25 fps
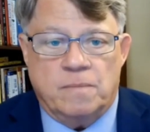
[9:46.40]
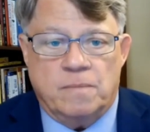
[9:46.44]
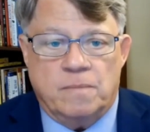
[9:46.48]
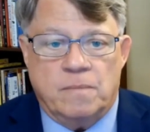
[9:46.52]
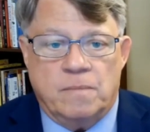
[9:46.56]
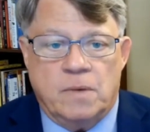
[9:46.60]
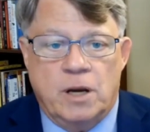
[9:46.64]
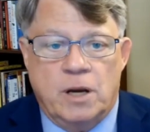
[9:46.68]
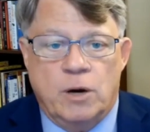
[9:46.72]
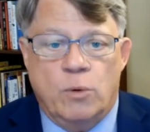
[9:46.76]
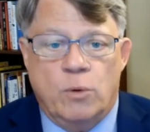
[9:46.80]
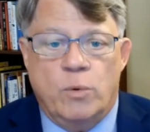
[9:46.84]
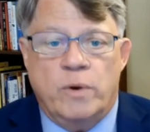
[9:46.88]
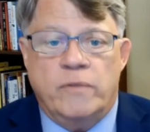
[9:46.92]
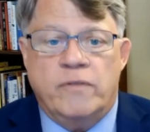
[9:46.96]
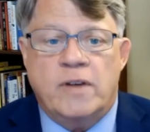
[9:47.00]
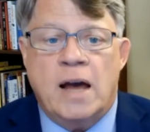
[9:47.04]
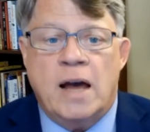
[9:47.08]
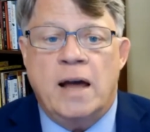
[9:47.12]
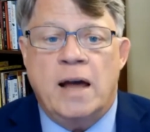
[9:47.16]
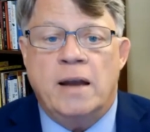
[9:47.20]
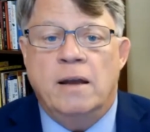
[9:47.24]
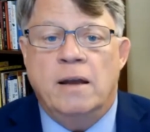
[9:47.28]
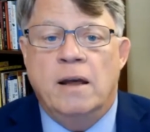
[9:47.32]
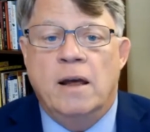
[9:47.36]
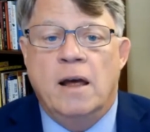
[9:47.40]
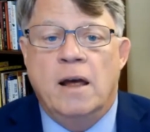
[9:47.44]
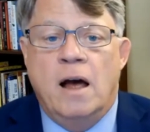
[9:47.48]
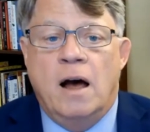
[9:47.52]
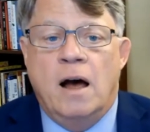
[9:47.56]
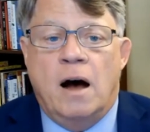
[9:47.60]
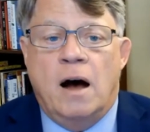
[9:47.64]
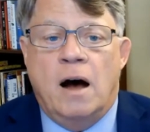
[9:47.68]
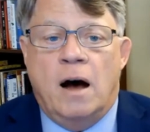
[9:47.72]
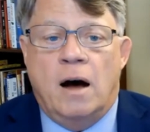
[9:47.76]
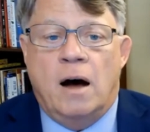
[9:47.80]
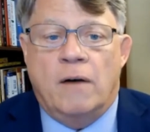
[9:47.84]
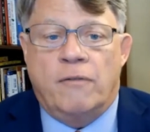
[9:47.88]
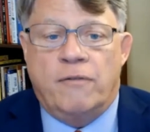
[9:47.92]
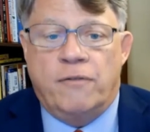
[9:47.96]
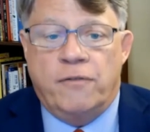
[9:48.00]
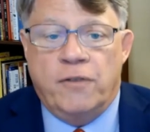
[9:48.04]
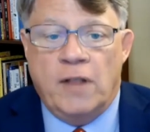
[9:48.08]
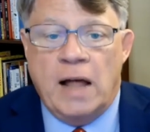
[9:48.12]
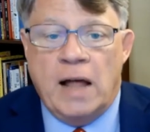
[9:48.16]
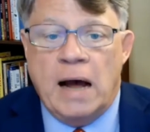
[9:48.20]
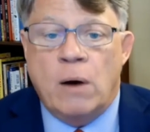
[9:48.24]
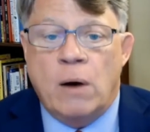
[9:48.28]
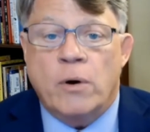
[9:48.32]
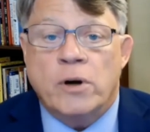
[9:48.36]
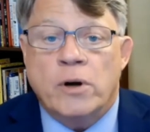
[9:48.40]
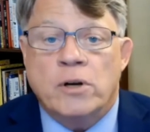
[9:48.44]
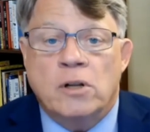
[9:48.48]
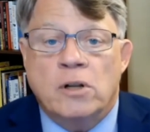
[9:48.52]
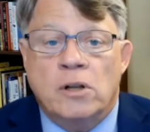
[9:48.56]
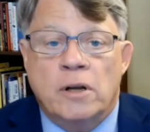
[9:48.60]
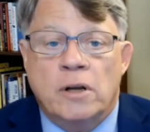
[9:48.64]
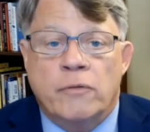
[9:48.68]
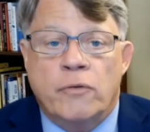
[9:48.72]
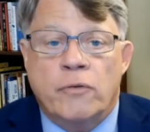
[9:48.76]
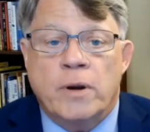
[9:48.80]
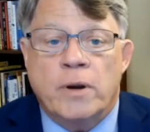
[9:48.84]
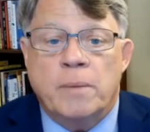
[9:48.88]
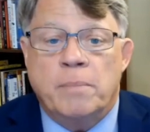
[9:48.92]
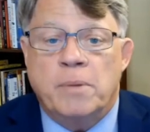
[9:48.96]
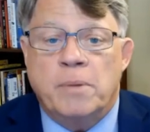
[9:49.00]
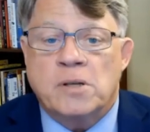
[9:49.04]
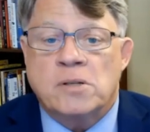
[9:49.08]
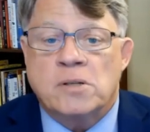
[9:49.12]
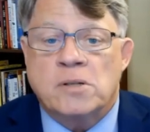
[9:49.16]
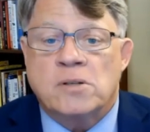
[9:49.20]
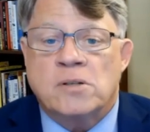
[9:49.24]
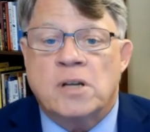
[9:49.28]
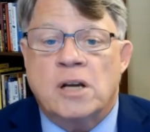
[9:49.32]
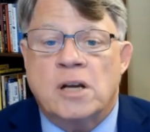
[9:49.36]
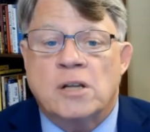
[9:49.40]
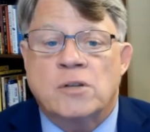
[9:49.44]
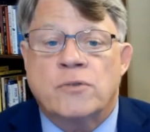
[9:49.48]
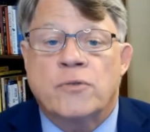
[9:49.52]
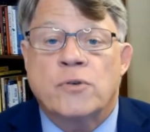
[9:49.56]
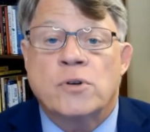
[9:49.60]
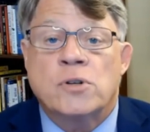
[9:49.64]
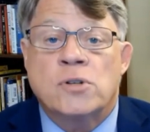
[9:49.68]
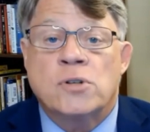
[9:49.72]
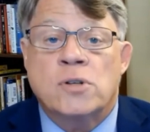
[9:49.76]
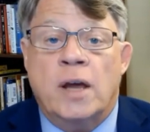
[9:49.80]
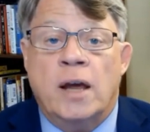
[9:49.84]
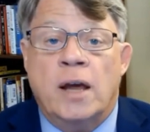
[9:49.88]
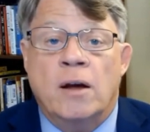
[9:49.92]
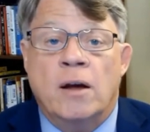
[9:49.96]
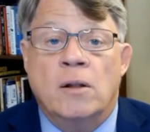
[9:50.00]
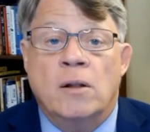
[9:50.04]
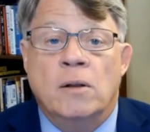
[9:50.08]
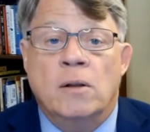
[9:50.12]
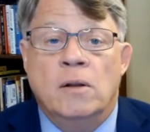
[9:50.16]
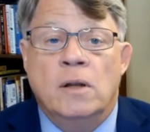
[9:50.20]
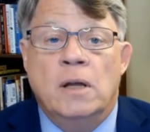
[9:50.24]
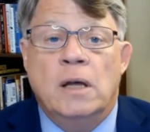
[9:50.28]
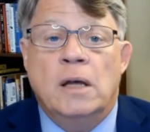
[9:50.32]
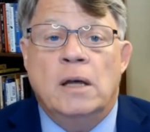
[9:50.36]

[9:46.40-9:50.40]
Here we've got a flower delivery business that's for sale.